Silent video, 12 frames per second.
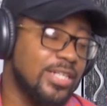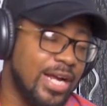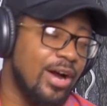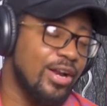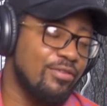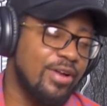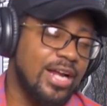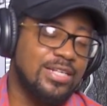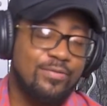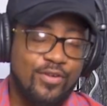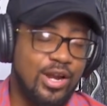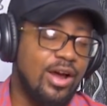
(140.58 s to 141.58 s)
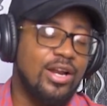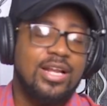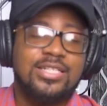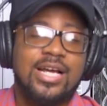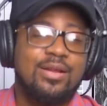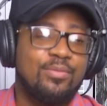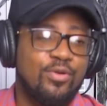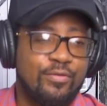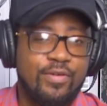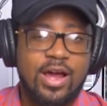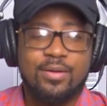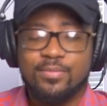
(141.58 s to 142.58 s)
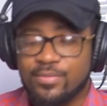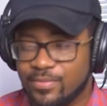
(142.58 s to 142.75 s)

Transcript: out the reaction. For now, let Charlie move vibe.